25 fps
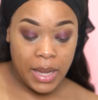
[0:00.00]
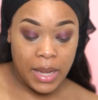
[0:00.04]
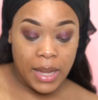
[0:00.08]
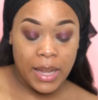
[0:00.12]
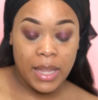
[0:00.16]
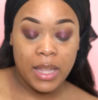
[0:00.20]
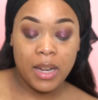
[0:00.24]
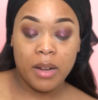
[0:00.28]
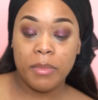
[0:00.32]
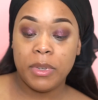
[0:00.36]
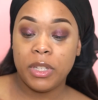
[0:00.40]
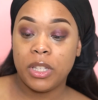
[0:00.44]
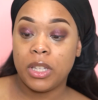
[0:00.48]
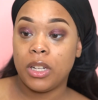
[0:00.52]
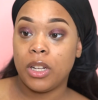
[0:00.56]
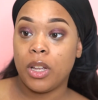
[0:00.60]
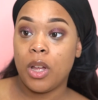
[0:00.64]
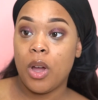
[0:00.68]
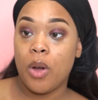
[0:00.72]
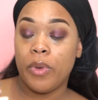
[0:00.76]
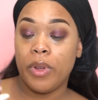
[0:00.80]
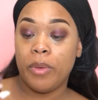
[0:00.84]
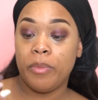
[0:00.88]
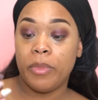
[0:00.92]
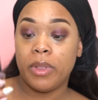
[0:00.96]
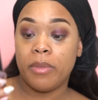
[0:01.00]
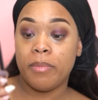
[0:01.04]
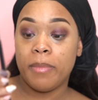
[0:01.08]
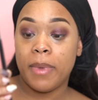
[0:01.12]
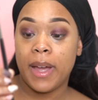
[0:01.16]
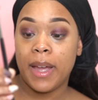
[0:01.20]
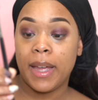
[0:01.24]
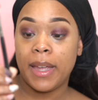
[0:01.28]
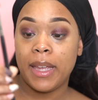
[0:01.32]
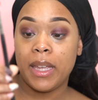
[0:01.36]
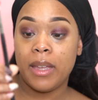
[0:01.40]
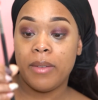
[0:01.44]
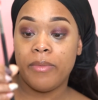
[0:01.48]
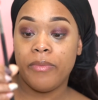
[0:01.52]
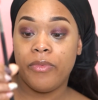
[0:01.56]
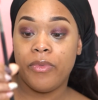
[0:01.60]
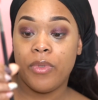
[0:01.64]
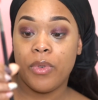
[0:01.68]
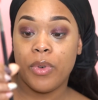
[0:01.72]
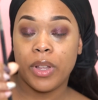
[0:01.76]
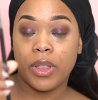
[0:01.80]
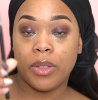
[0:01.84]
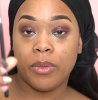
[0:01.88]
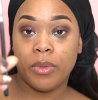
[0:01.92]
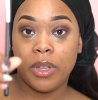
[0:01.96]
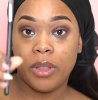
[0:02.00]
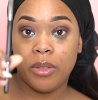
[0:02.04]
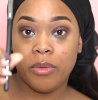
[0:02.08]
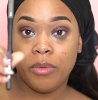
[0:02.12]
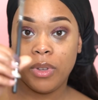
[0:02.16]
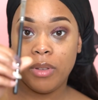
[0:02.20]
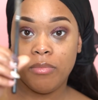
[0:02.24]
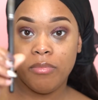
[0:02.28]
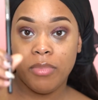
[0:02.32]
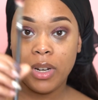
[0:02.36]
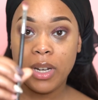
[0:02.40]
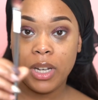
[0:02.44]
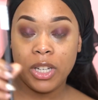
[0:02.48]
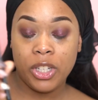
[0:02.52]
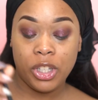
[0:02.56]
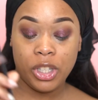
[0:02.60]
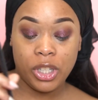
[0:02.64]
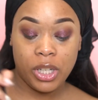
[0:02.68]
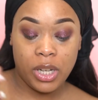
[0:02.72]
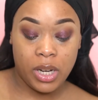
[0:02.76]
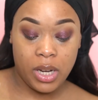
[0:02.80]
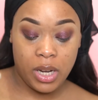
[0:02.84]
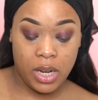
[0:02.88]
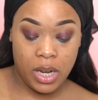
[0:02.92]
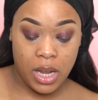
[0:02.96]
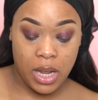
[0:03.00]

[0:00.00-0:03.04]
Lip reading: And I'm just going to go in with my M433 brush